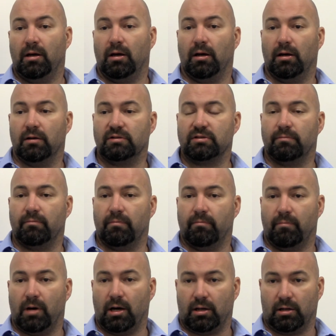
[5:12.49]
Uh, some
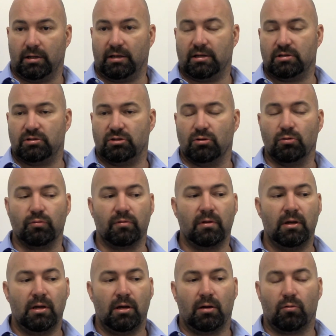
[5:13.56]
modeling has shown
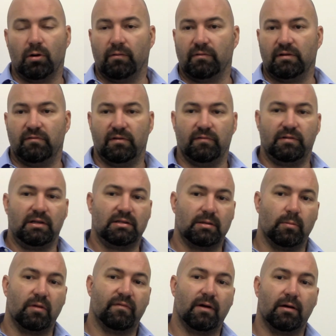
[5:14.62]
roughly
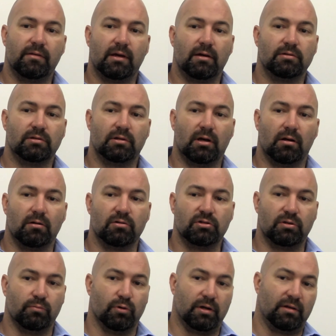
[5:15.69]
$50,000, $75,000
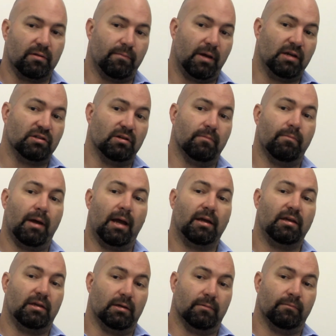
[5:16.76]
to bring the patient
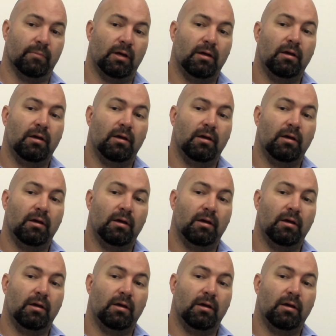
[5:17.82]
back in,